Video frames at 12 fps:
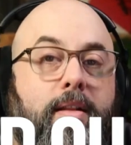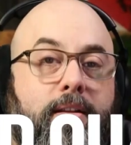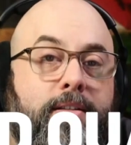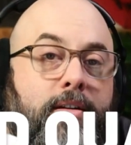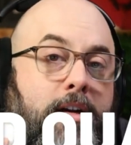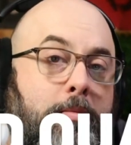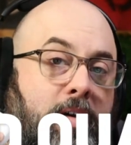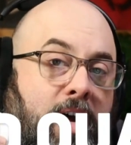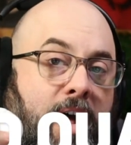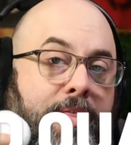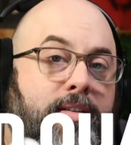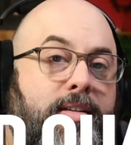Now let's talk
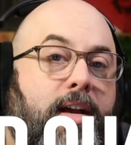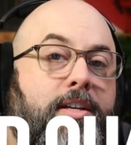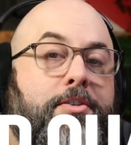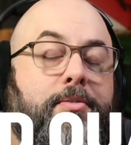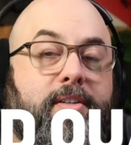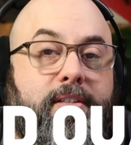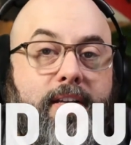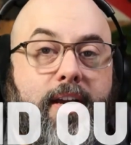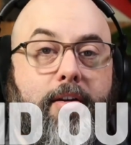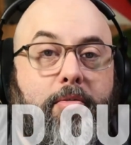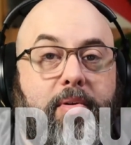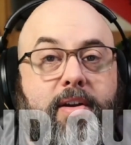about how these actually
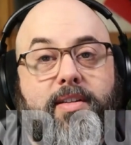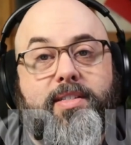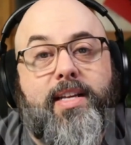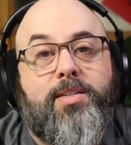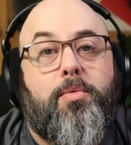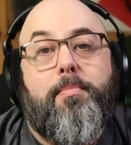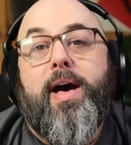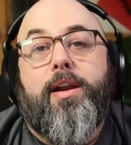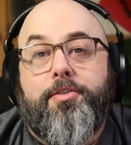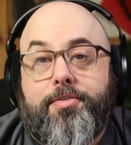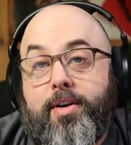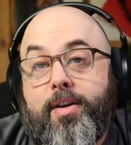sound, because that's what
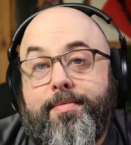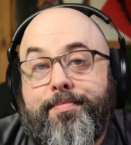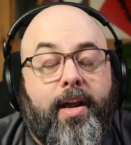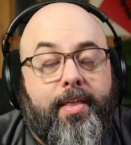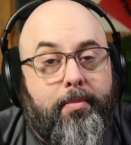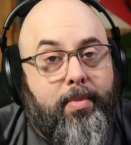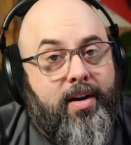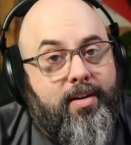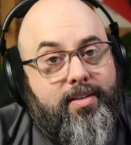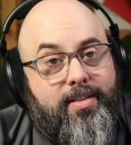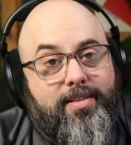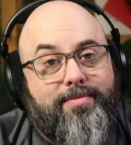matters, right? Out of the
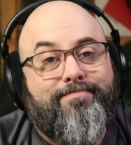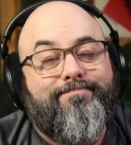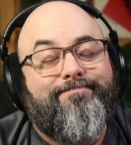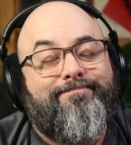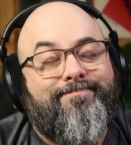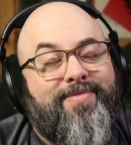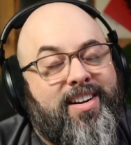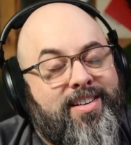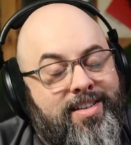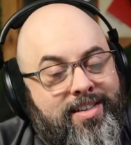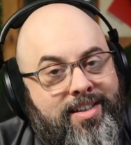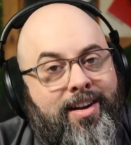box,
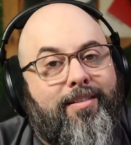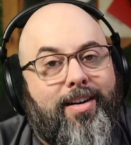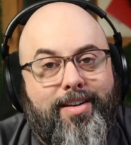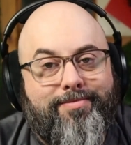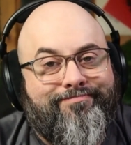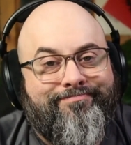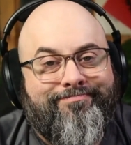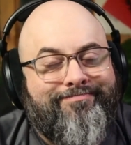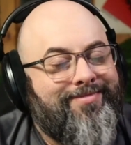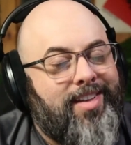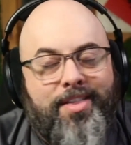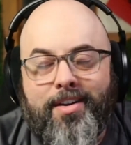they're just alright.
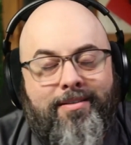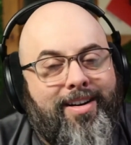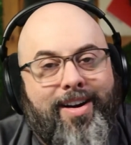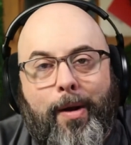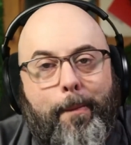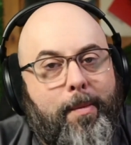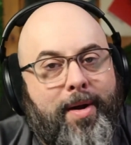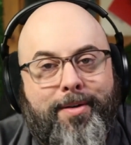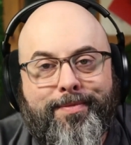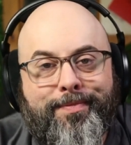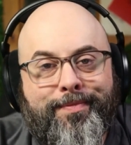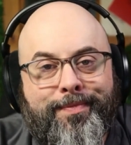Nothing to write home
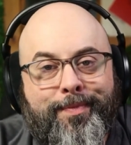about.